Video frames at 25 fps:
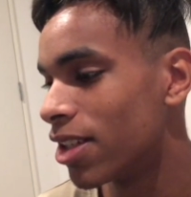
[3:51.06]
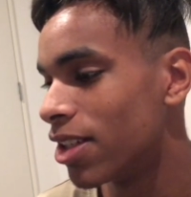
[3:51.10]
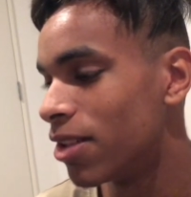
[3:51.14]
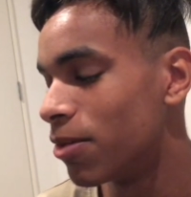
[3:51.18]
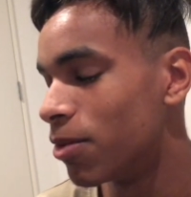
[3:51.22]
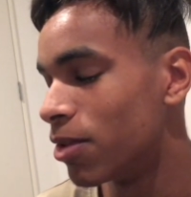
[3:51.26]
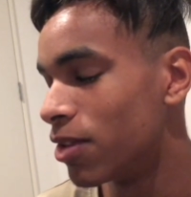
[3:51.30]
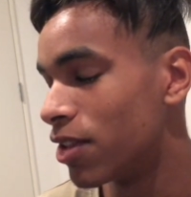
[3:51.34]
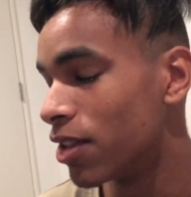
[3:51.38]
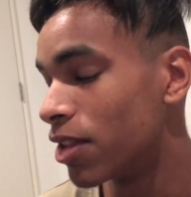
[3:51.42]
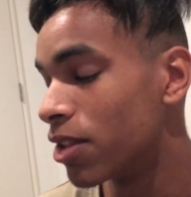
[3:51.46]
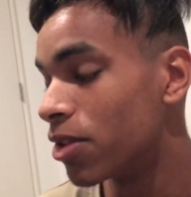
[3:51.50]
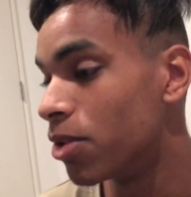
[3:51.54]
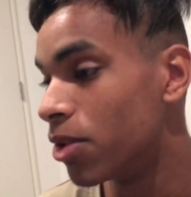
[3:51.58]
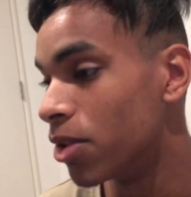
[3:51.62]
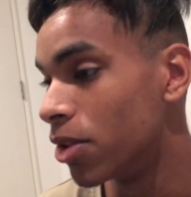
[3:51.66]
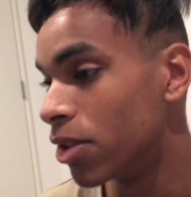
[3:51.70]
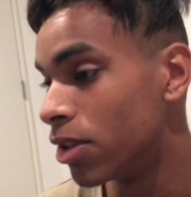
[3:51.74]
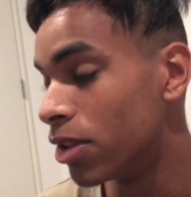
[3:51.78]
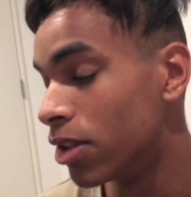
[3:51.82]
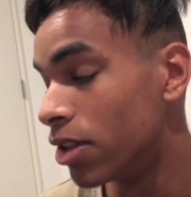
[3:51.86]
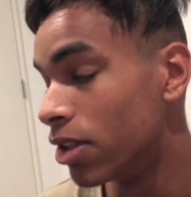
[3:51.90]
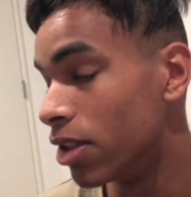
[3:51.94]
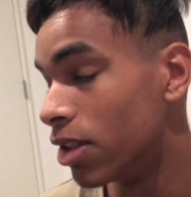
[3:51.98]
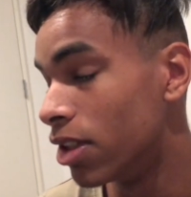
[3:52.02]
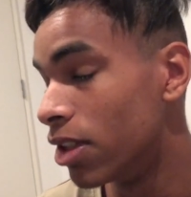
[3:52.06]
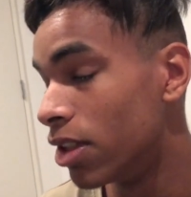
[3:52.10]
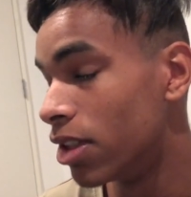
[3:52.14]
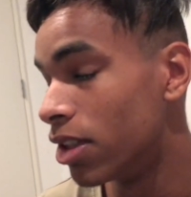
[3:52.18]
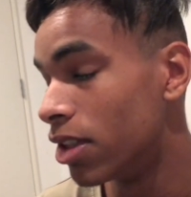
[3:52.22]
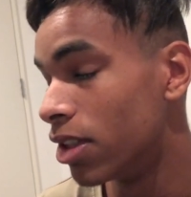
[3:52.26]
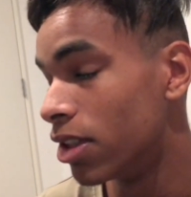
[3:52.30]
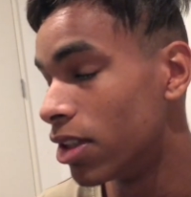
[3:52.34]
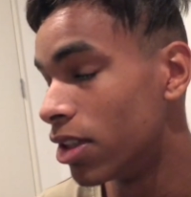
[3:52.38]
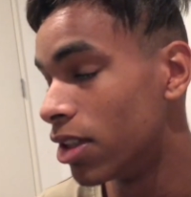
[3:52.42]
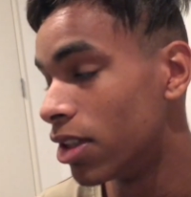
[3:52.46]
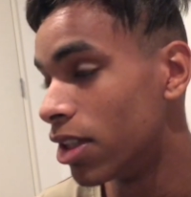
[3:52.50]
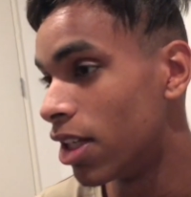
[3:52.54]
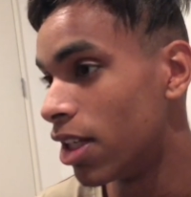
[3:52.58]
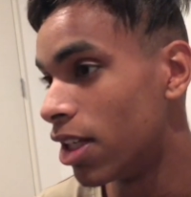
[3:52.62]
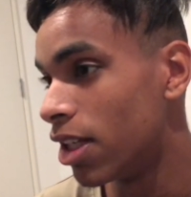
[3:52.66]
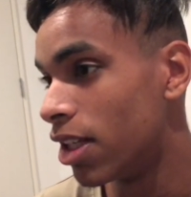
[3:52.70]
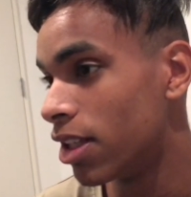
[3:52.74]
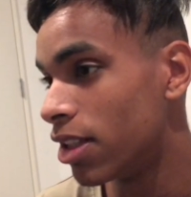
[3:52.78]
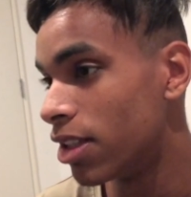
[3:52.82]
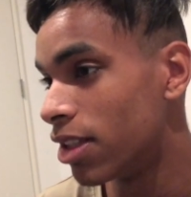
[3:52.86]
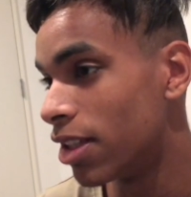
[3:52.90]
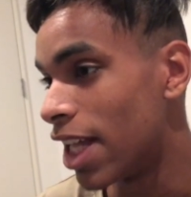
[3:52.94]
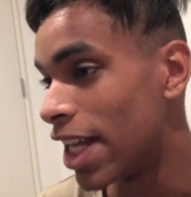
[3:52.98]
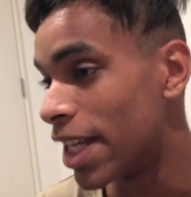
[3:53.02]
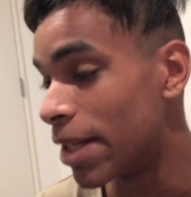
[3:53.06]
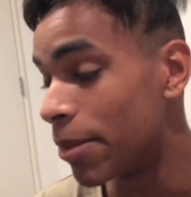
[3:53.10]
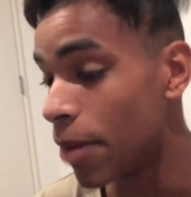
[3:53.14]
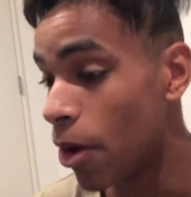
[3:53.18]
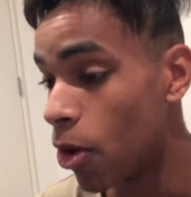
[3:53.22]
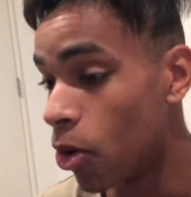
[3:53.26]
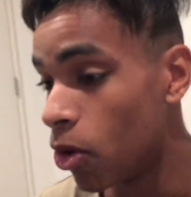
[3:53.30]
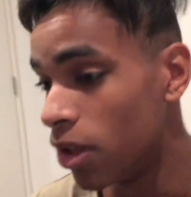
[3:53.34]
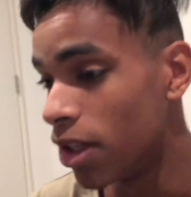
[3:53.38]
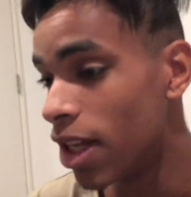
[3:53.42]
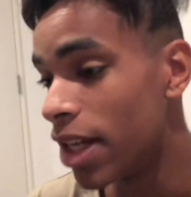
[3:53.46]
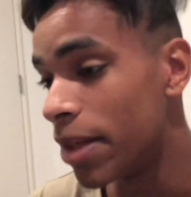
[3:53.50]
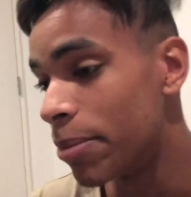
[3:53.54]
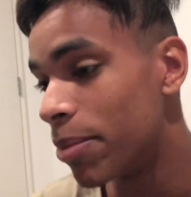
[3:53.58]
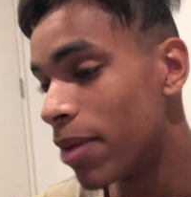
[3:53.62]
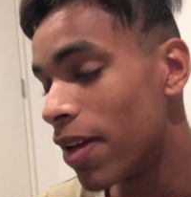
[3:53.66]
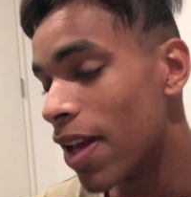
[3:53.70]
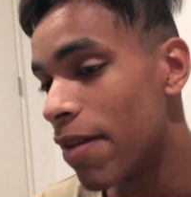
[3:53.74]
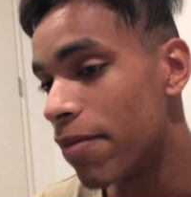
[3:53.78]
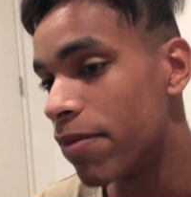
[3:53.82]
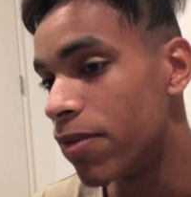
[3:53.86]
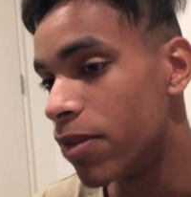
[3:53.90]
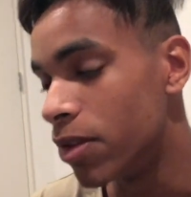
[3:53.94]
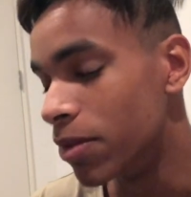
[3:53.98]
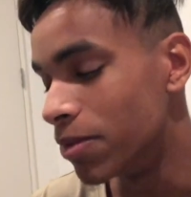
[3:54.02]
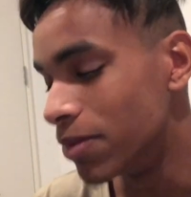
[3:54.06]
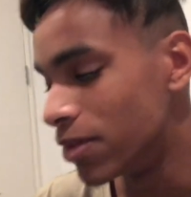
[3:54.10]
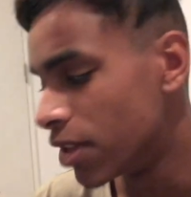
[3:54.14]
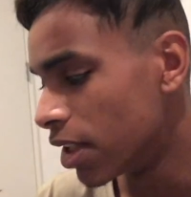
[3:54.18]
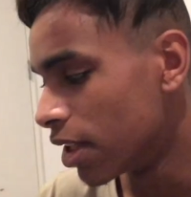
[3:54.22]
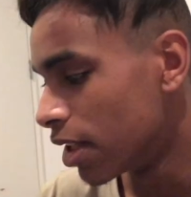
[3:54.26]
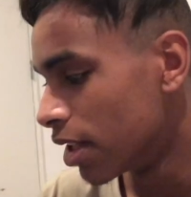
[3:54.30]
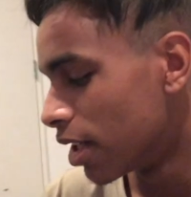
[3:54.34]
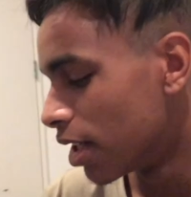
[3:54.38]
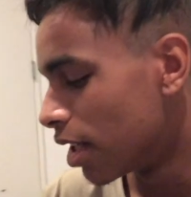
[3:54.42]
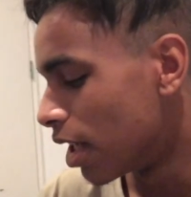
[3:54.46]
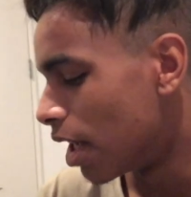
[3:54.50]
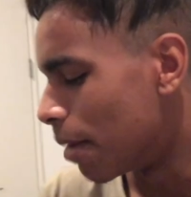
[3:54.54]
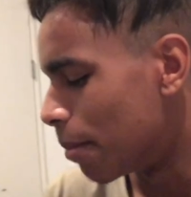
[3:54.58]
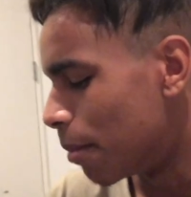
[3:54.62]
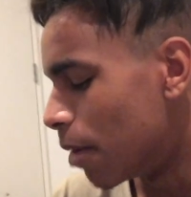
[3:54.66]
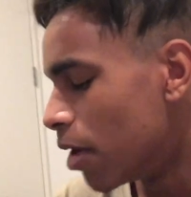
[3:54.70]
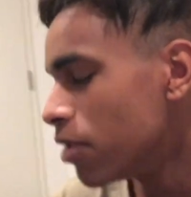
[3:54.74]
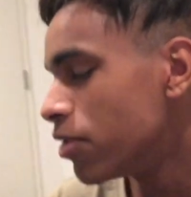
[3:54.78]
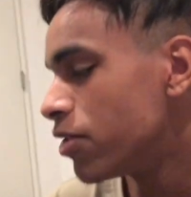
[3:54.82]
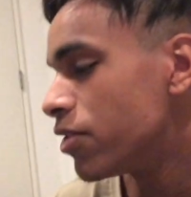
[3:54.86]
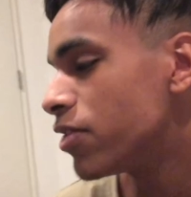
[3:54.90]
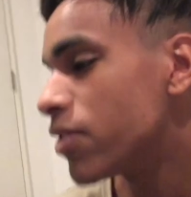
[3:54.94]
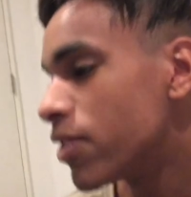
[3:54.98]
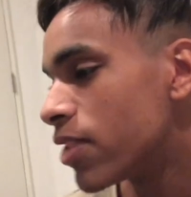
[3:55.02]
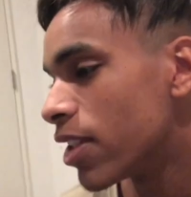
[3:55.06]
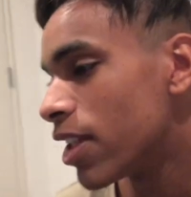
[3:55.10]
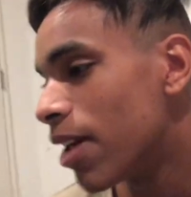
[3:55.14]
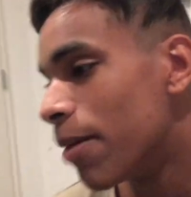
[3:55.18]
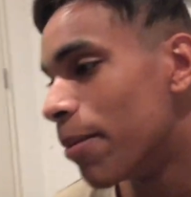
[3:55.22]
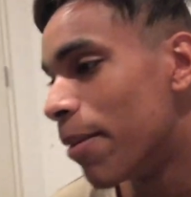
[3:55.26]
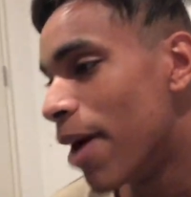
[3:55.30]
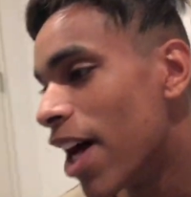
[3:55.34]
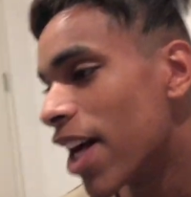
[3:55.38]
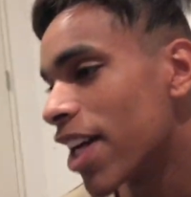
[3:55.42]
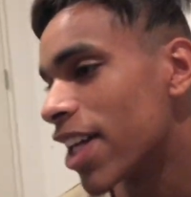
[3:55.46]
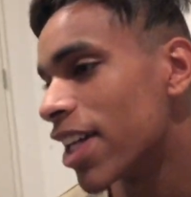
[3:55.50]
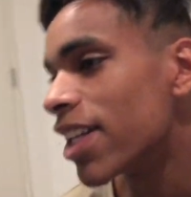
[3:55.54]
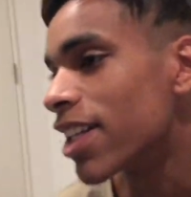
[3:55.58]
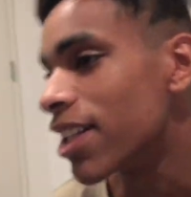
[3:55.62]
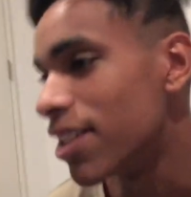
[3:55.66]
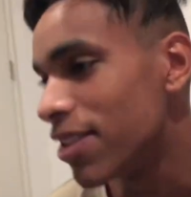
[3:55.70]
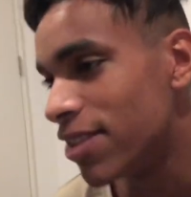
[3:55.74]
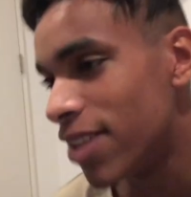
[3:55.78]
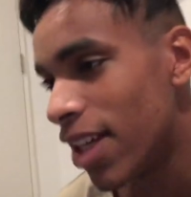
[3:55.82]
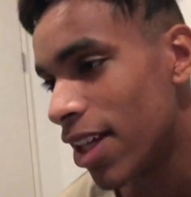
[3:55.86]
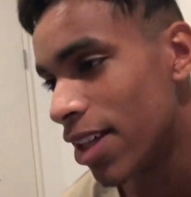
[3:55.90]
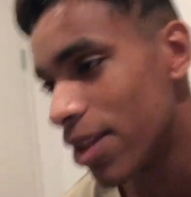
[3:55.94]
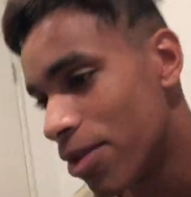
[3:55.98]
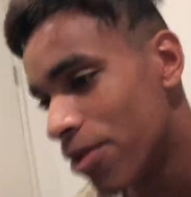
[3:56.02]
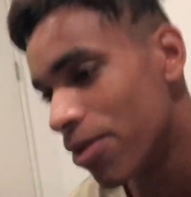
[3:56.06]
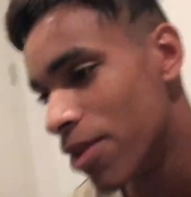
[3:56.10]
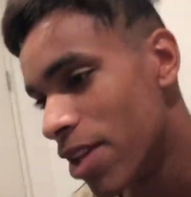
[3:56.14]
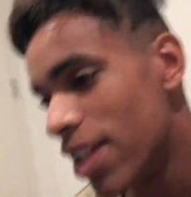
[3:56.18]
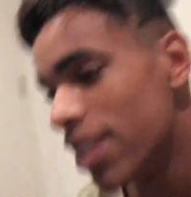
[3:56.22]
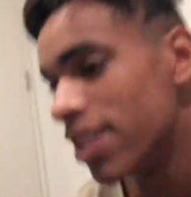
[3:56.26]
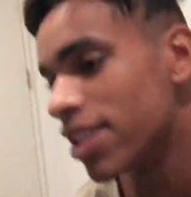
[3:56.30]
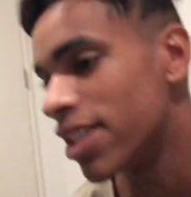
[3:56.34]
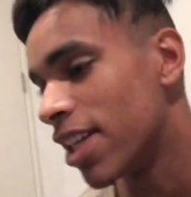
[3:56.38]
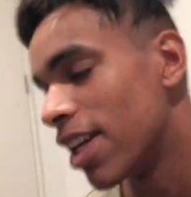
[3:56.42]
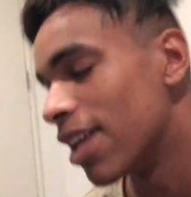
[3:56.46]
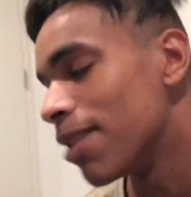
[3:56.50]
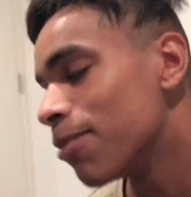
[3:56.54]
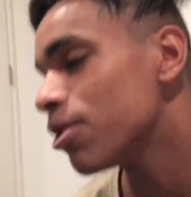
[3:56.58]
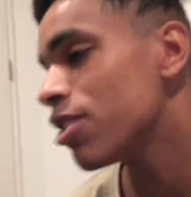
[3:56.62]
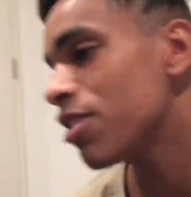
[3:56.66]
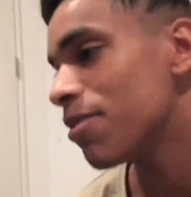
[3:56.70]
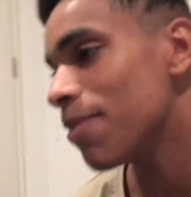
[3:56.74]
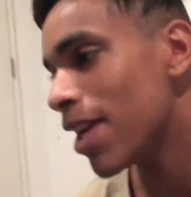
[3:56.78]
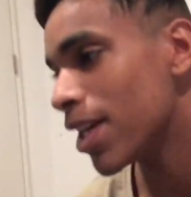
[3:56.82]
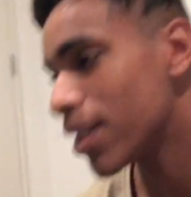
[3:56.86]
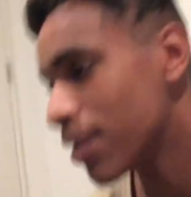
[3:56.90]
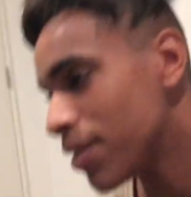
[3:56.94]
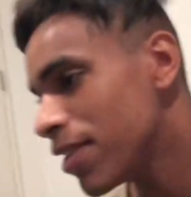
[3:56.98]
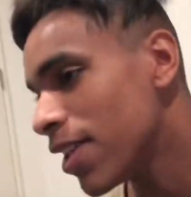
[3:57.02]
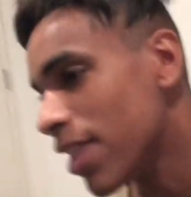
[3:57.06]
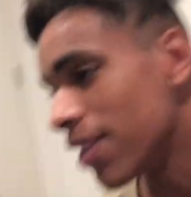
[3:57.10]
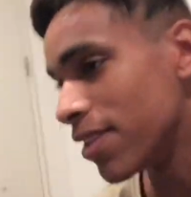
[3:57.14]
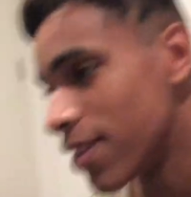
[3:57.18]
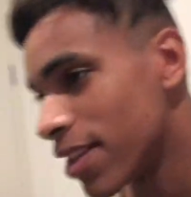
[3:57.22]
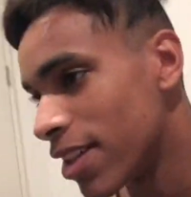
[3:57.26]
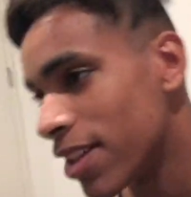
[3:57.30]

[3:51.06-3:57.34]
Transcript: what's it called, like online platforms, most marketing is done through the internet, which makes sense.